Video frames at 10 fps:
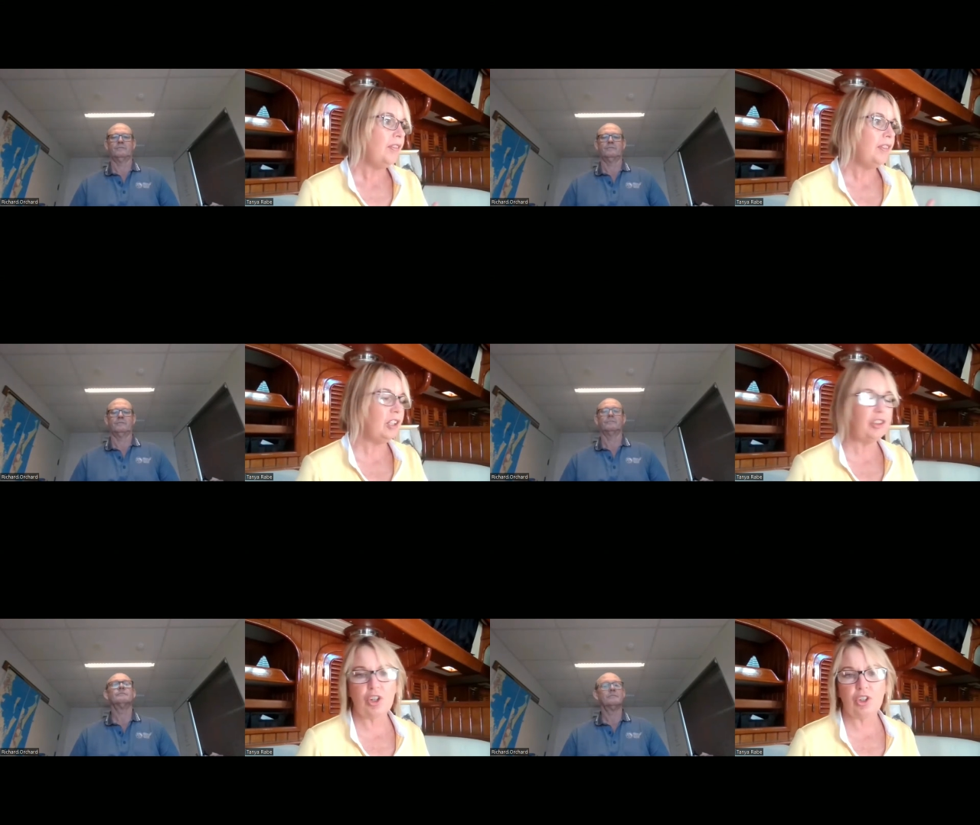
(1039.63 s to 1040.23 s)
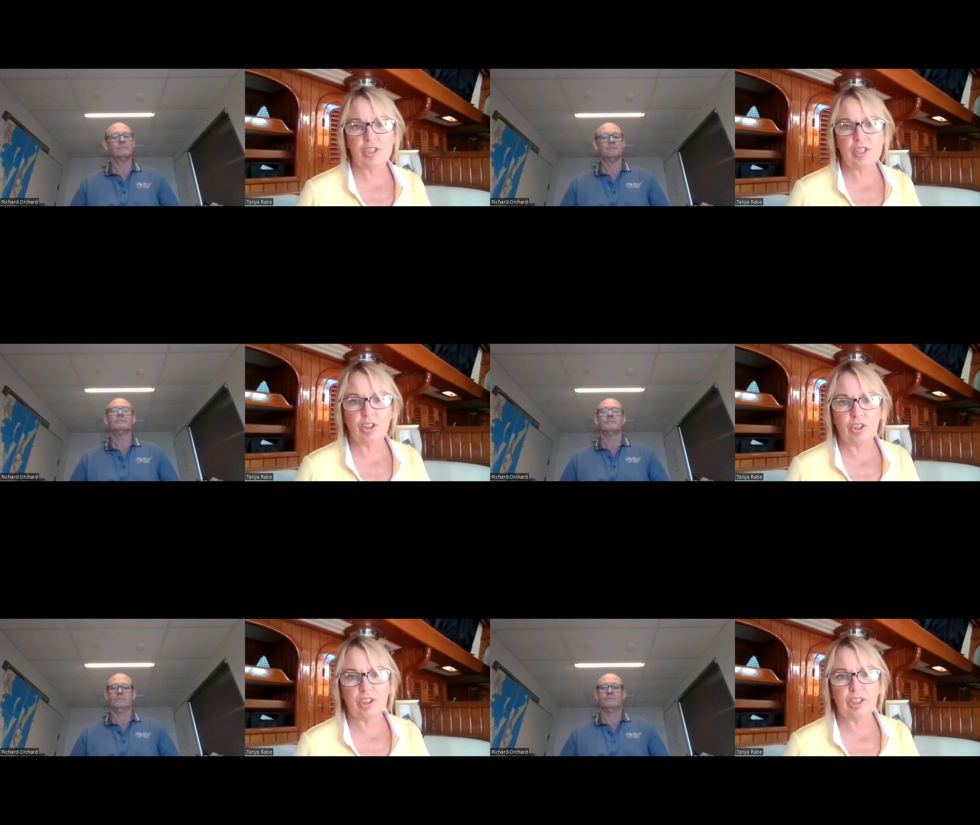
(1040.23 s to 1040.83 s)
their dog's
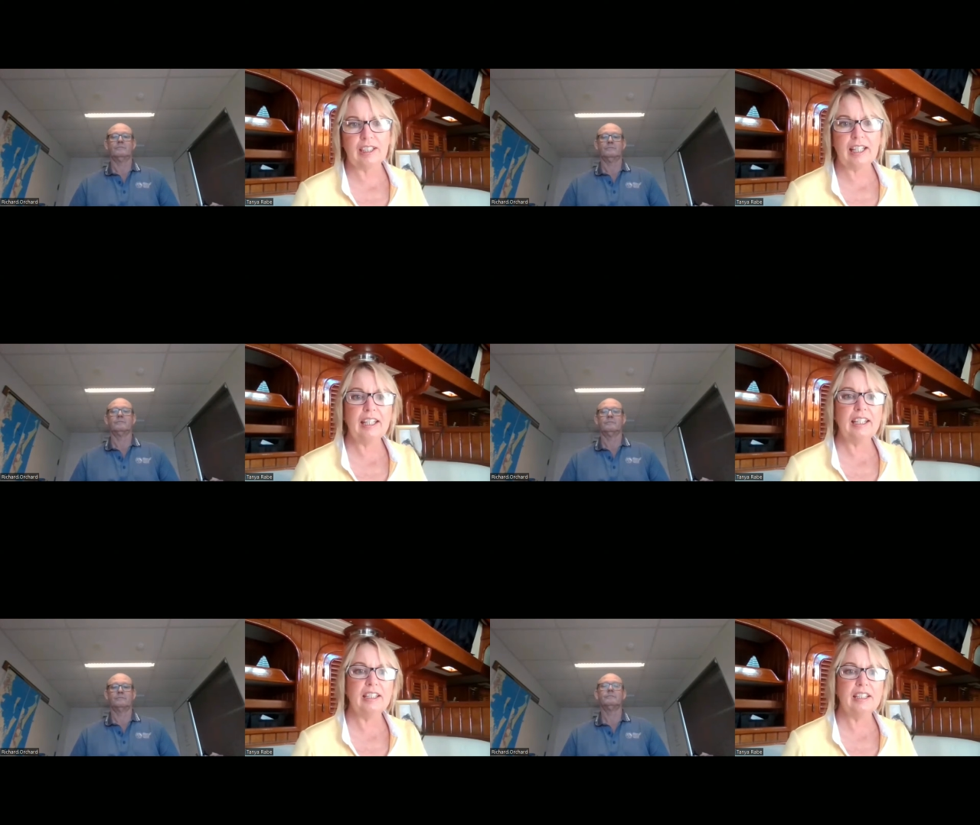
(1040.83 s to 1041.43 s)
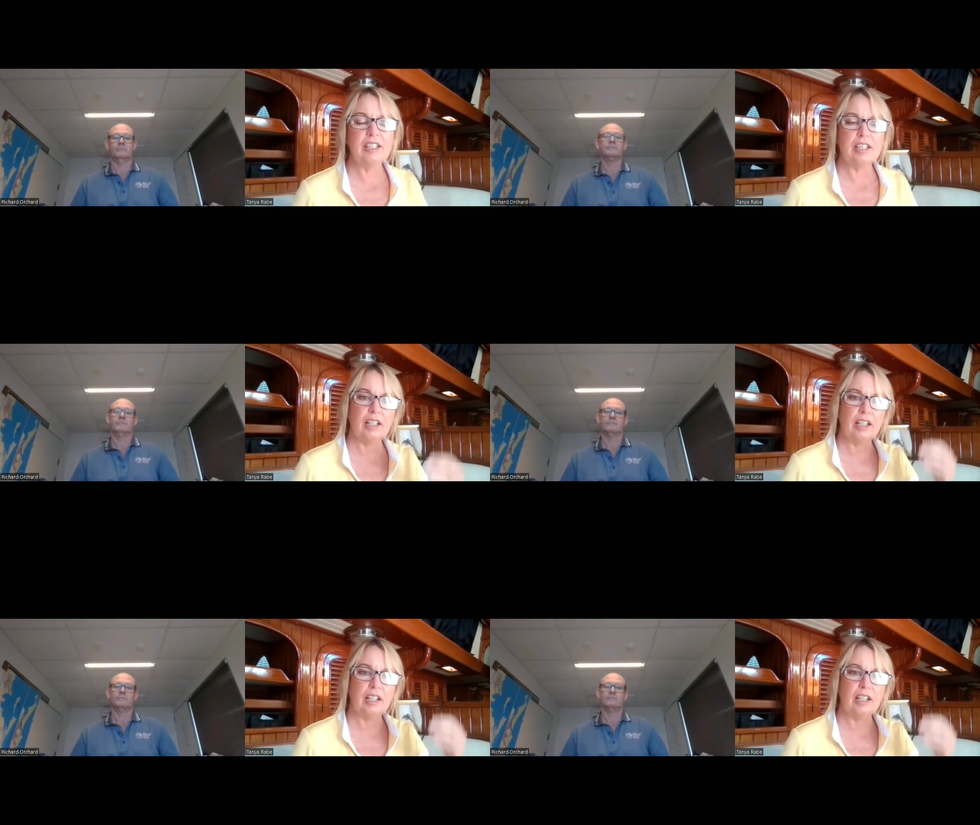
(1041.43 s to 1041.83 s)
not on a lead.